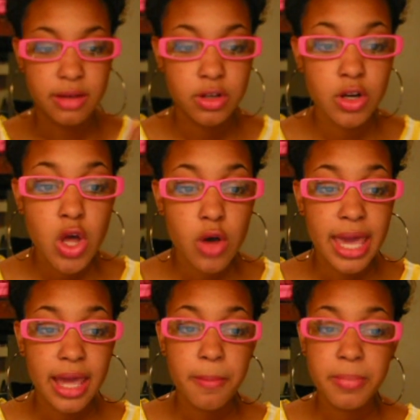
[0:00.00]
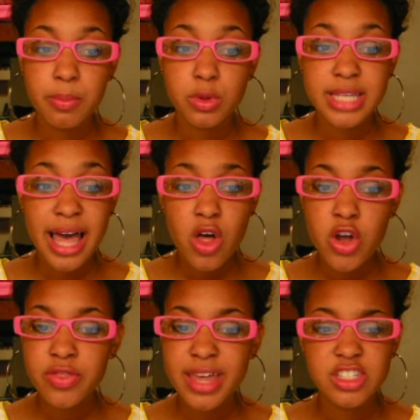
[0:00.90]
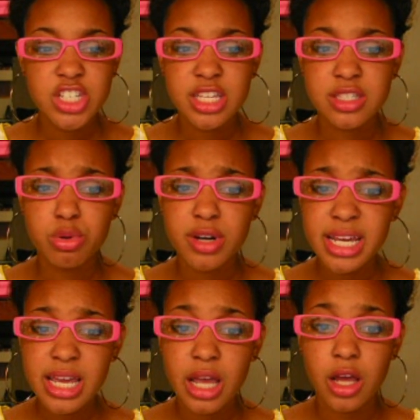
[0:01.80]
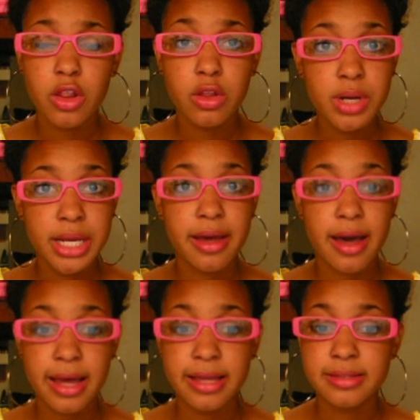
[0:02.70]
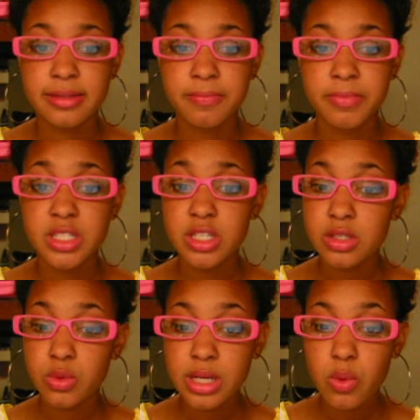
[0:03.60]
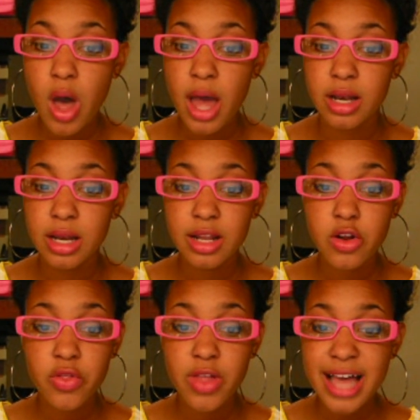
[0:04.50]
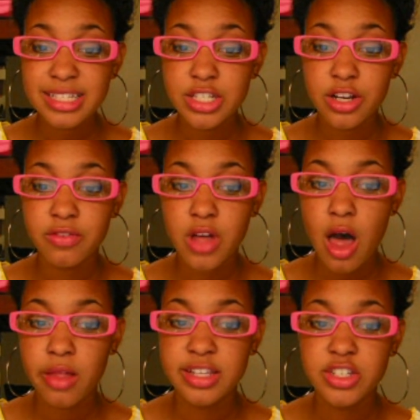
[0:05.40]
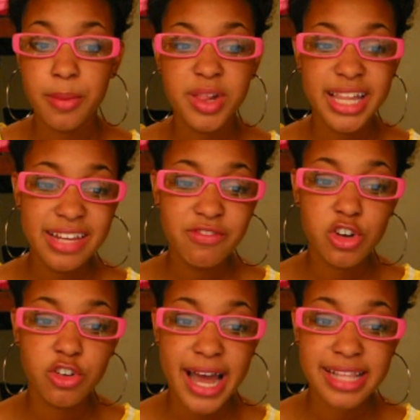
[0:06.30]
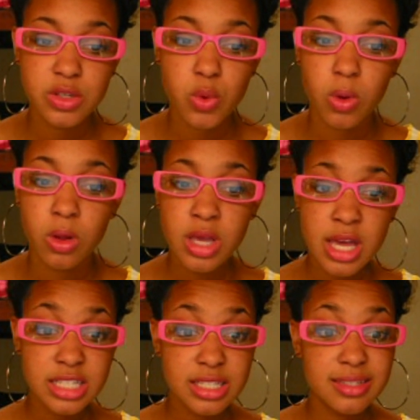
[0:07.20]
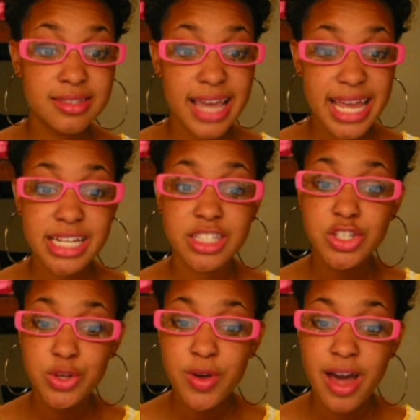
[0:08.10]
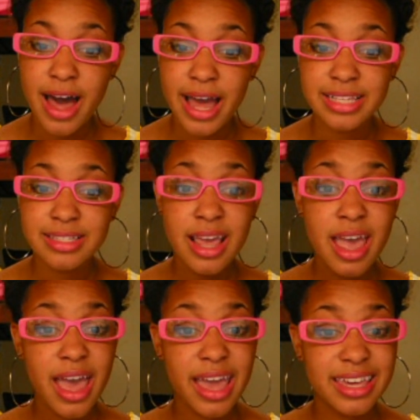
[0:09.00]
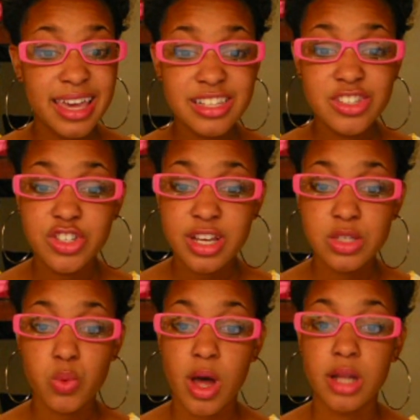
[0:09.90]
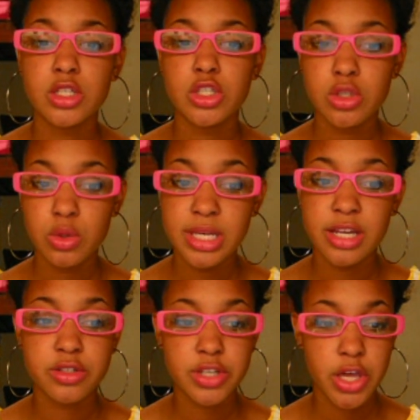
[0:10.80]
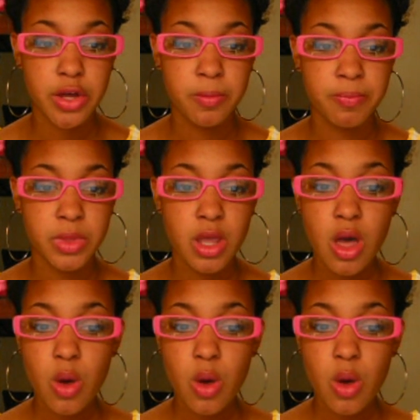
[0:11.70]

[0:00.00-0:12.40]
Whatever. Okay, people tell her that she is pretty, including guys. She's 21, in her last year of college and planning for grad school. She's dated 2 guys and kissed just one 2 years ago.